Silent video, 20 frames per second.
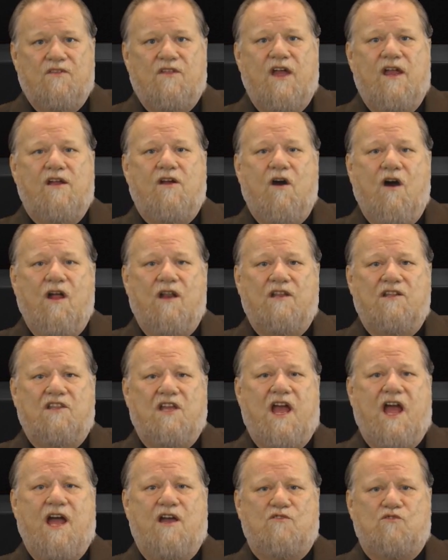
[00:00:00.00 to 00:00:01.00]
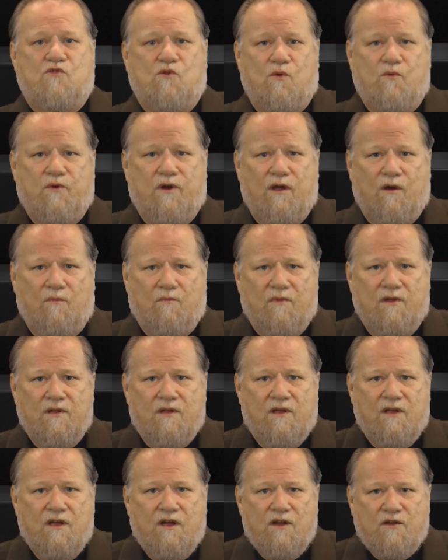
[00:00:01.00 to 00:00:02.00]
They call it the astral realm.
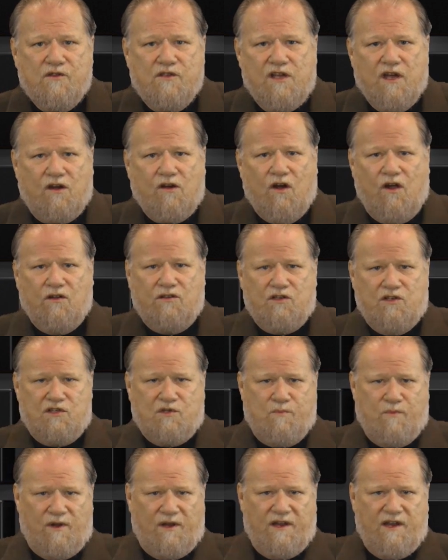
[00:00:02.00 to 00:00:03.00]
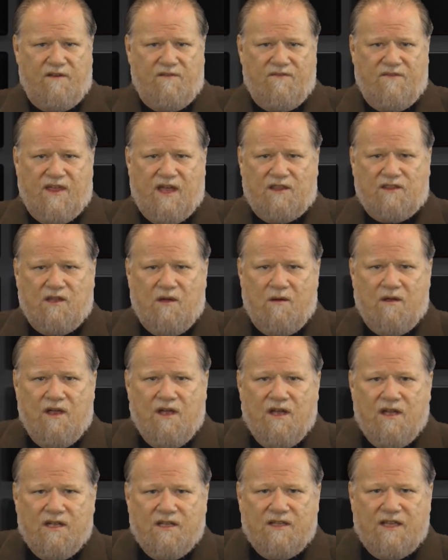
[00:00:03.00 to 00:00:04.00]
The occultists believe that
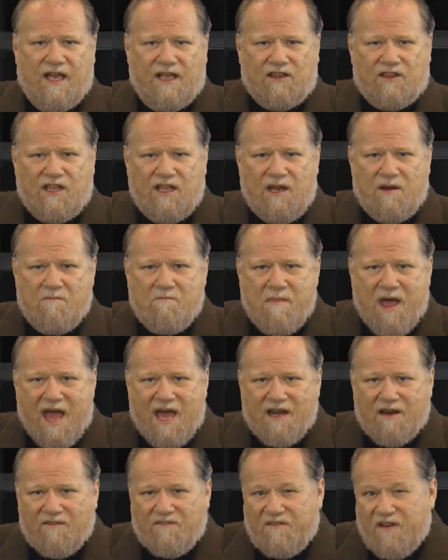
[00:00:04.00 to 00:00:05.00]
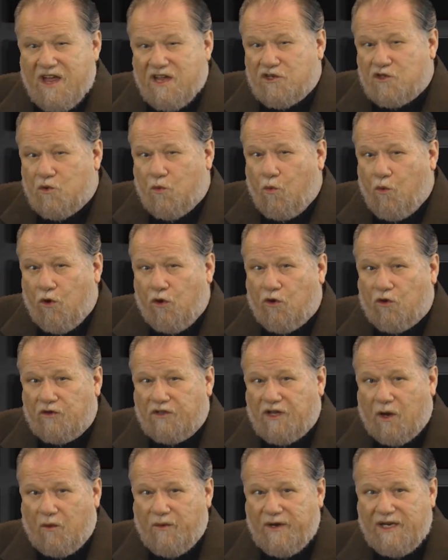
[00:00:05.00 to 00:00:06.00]
the manifest world
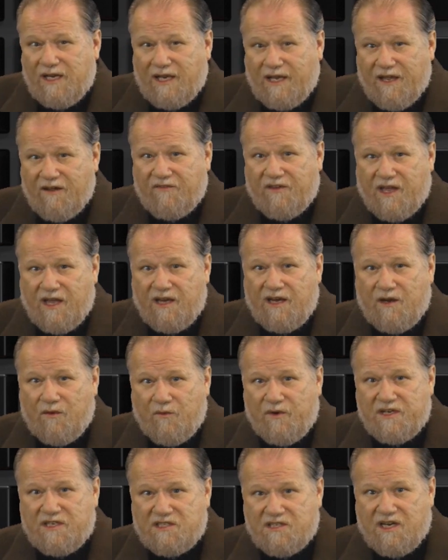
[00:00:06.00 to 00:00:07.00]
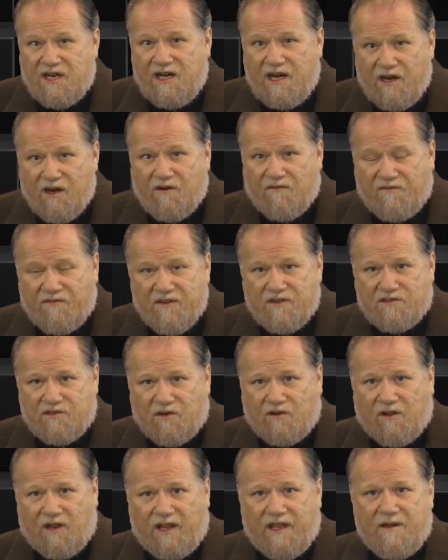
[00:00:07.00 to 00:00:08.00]
that we live in and we see here
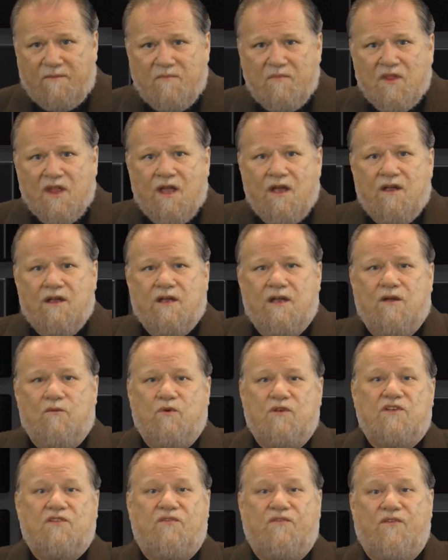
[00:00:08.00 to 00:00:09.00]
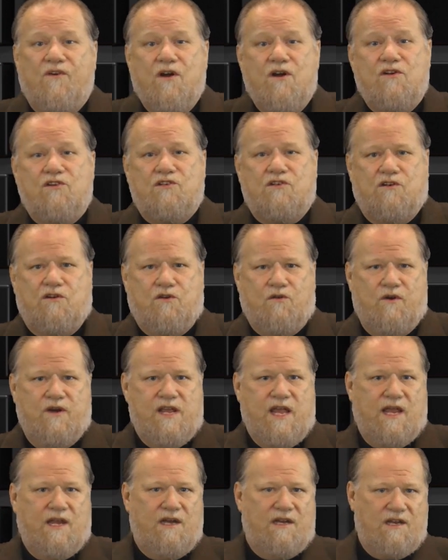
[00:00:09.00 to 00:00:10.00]
physically was first
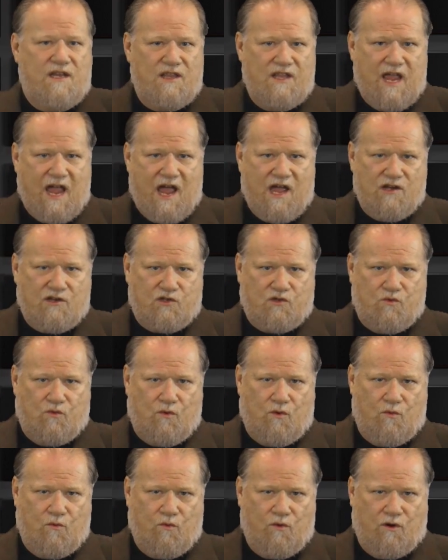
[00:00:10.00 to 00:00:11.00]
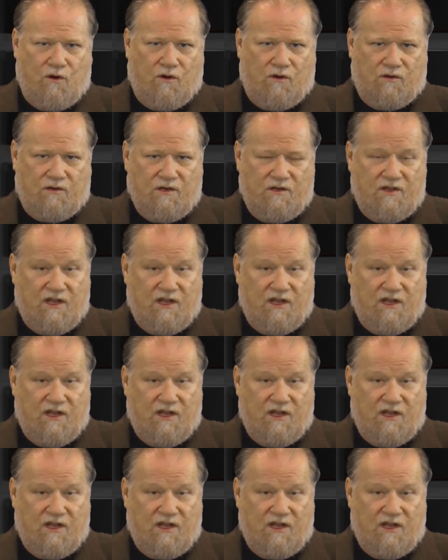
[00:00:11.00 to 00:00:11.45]
created in the astral world,